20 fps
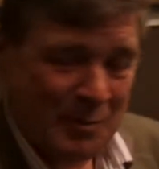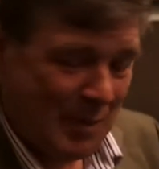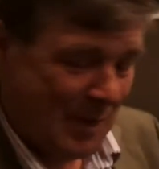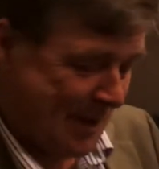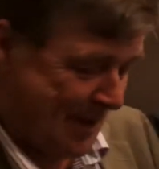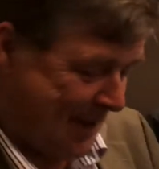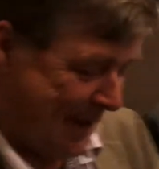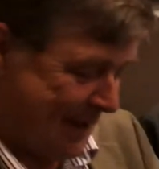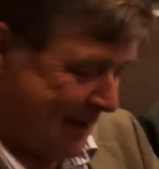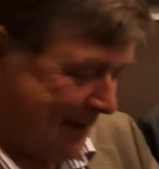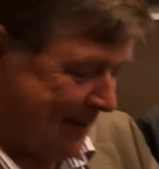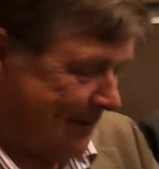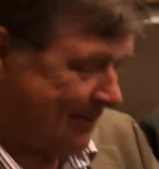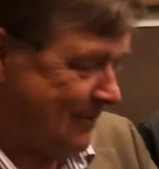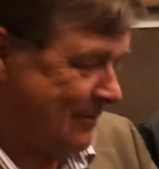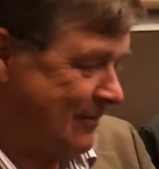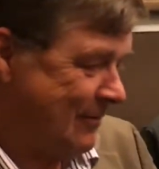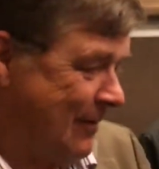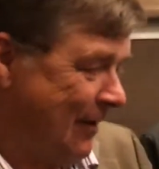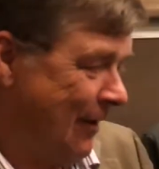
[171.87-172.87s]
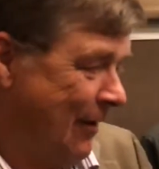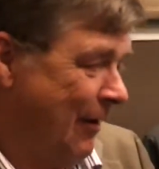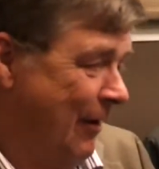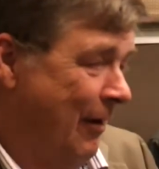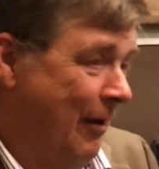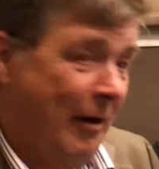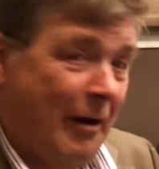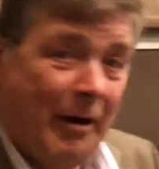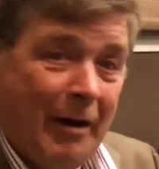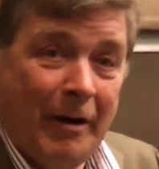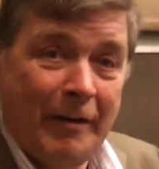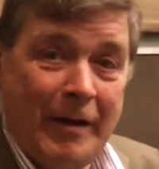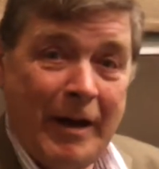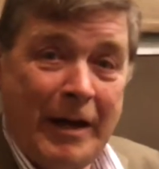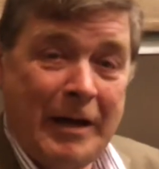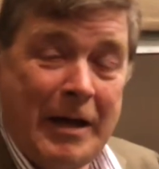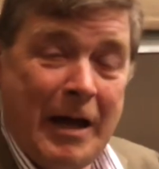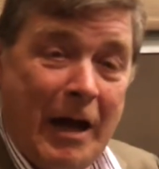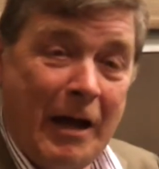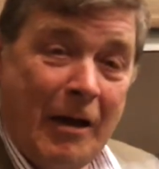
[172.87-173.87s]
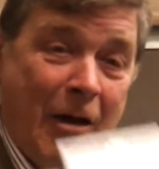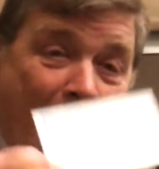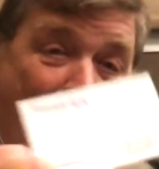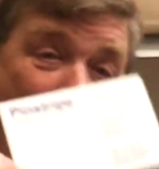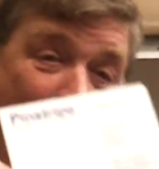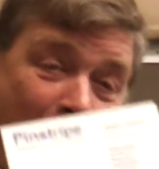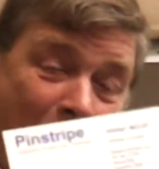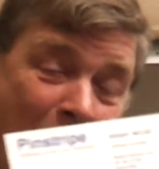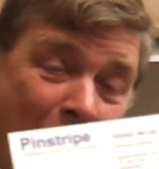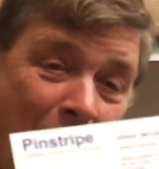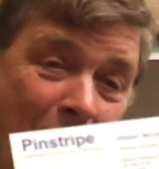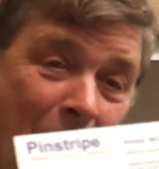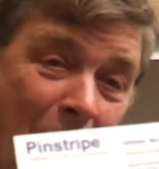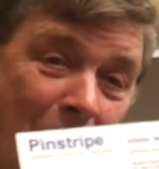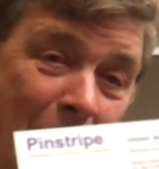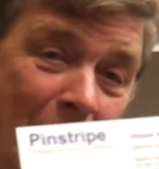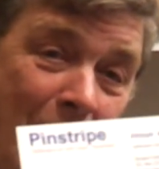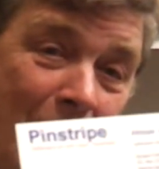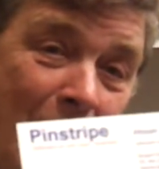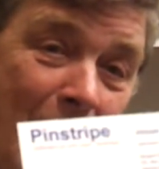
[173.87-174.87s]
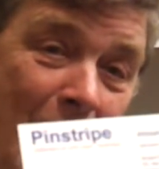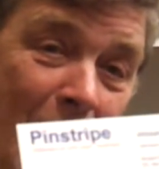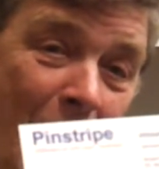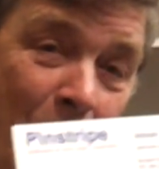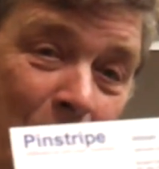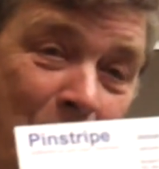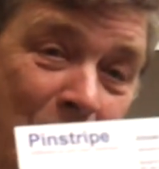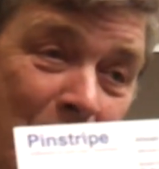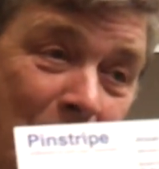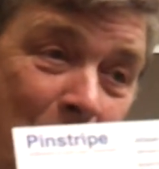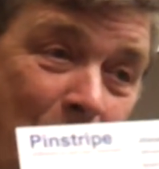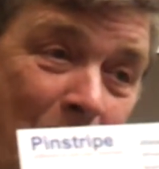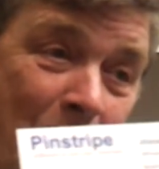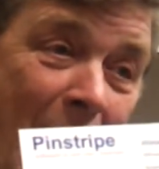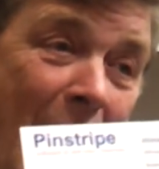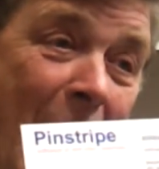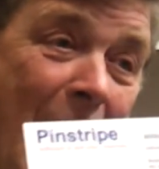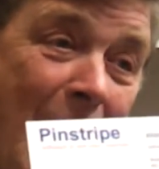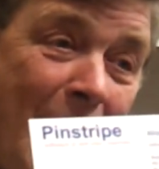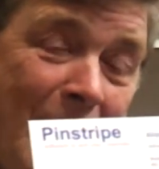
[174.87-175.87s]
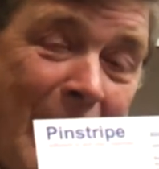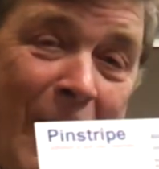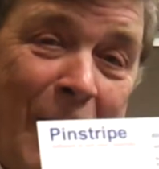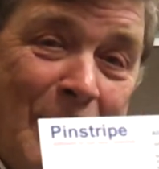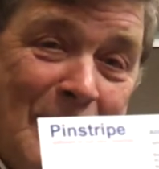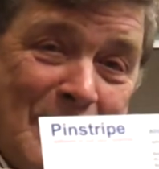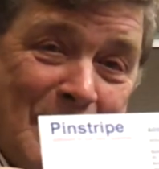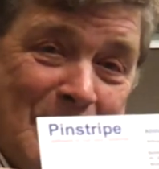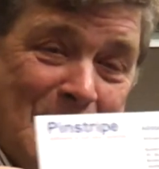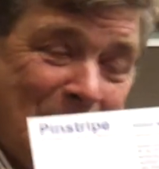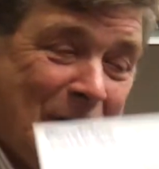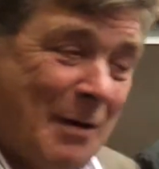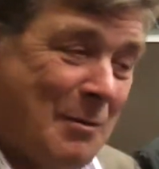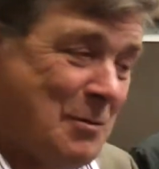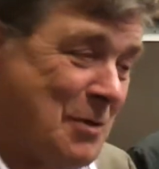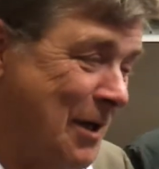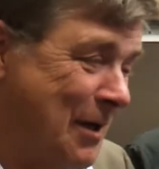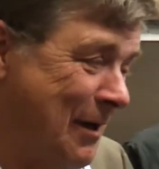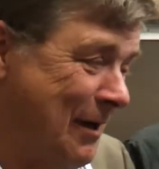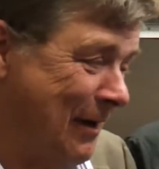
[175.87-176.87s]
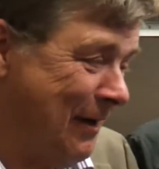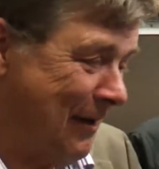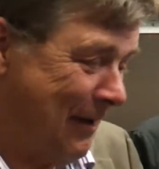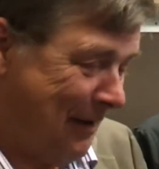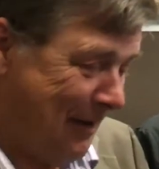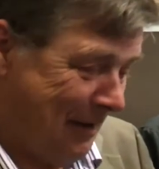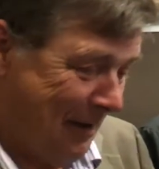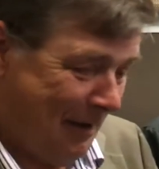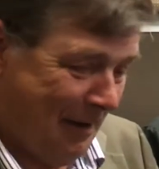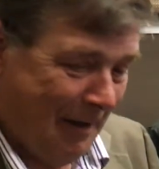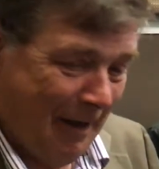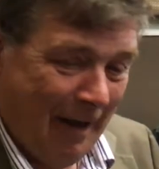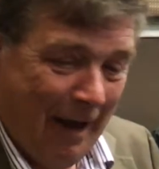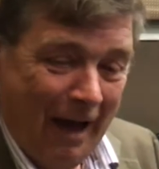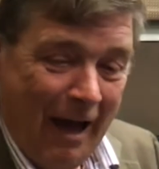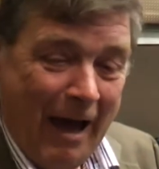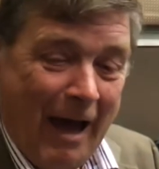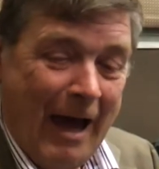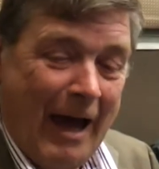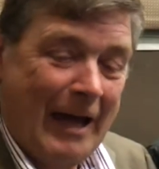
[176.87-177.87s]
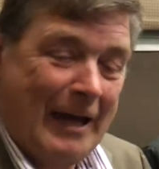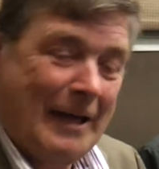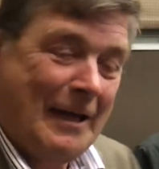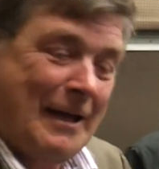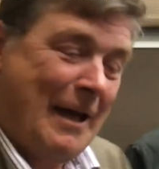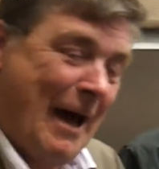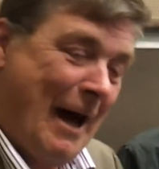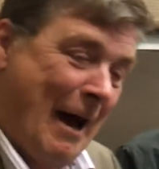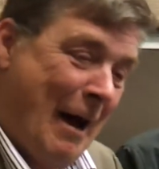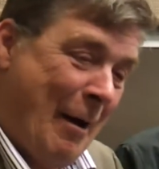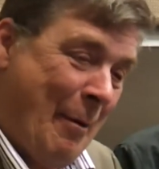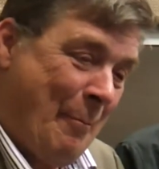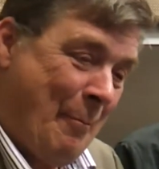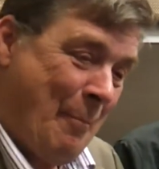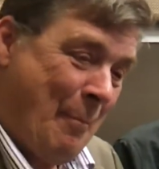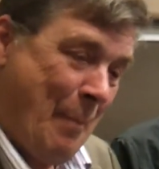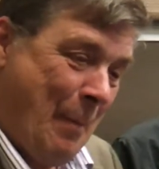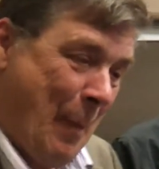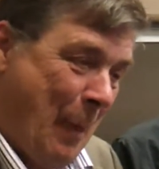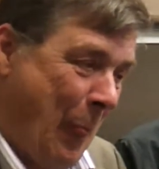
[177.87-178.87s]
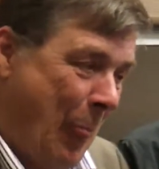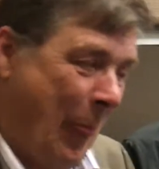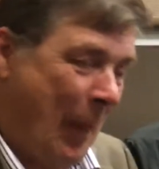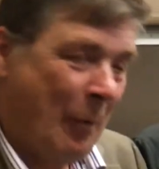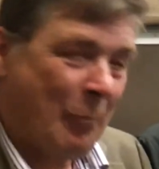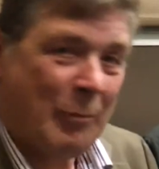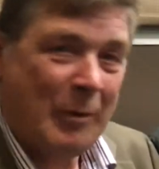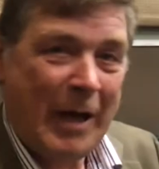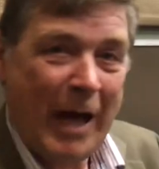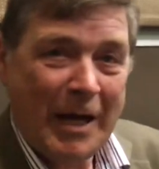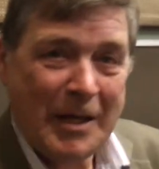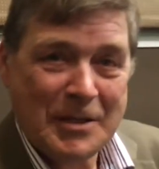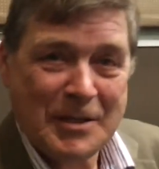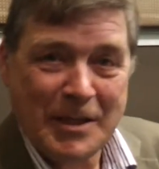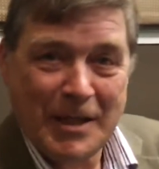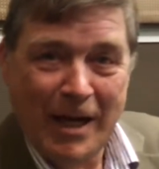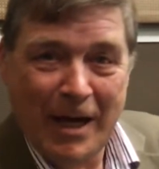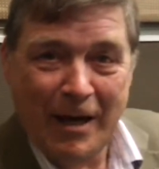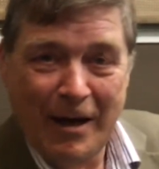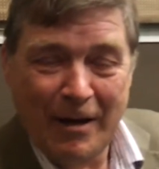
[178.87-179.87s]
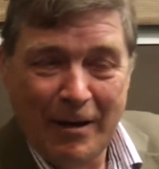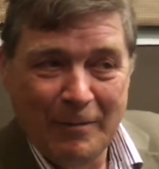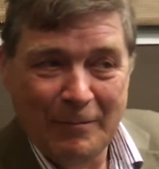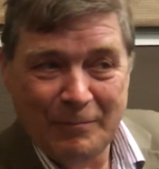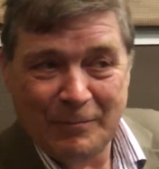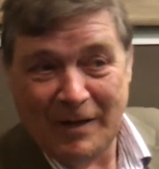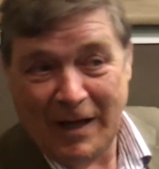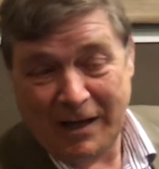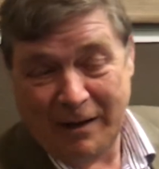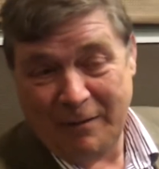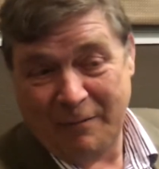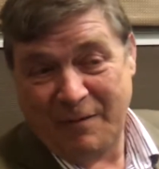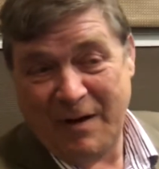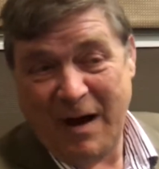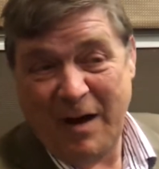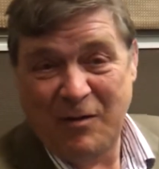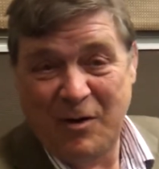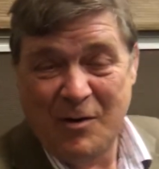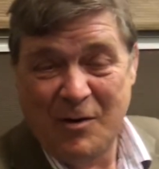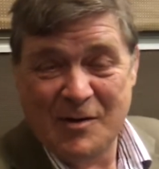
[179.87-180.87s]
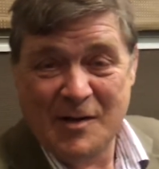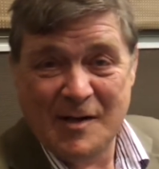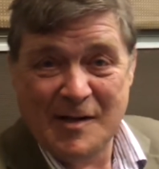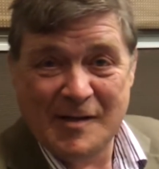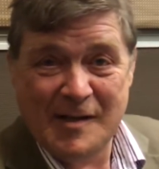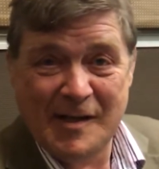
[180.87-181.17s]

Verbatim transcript: your business. And there you go. Or you can buy it on subscription. And um, we actually, have, uh, like a five user